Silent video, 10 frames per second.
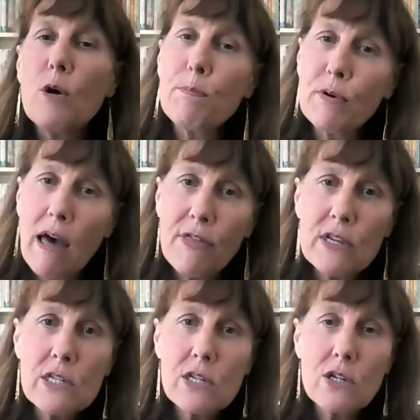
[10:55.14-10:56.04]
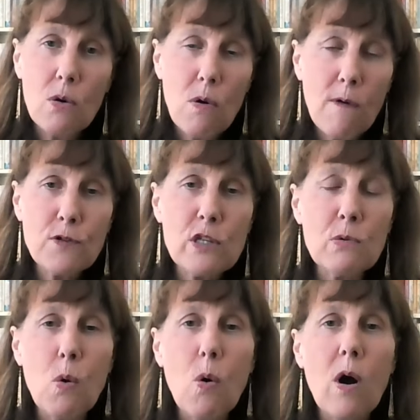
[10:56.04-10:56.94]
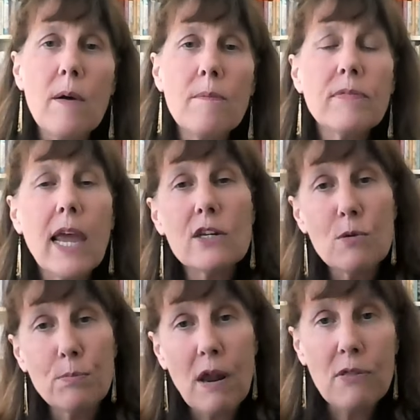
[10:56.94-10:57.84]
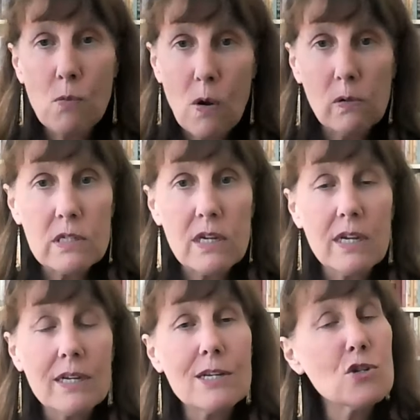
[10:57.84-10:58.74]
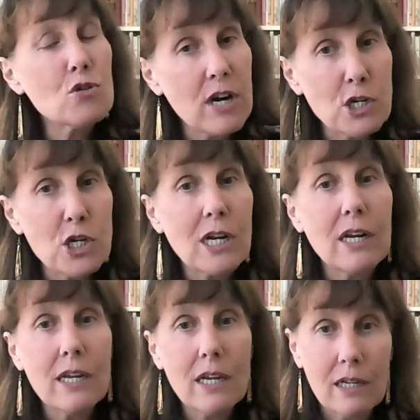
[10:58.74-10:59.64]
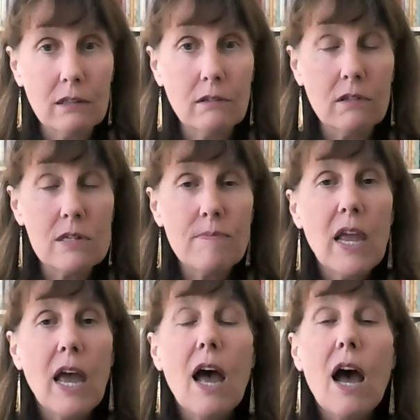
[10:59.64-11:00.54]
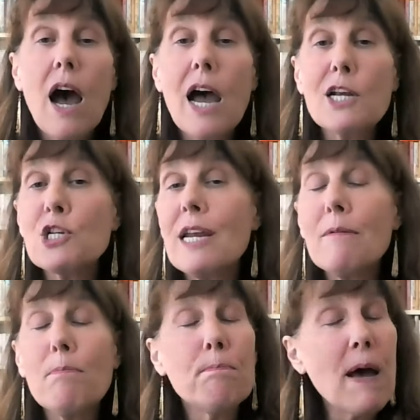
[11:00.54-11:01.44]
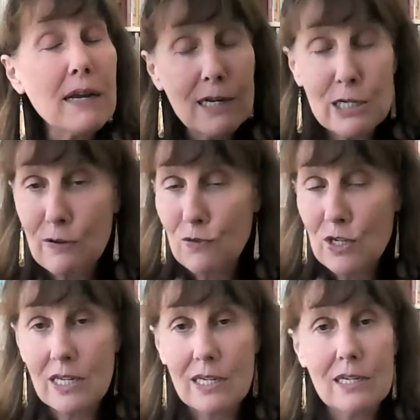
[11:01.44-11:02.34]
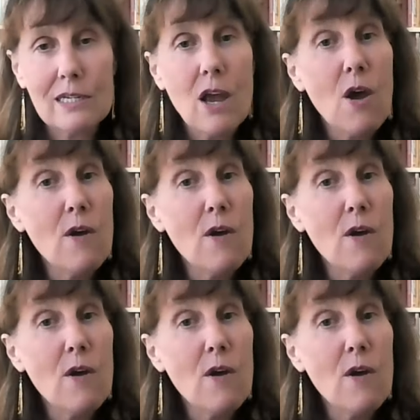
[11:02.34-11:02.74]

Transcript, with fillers: Her brothers go off to the war, and her brother Walter is tragically killed. I shed buckets of tears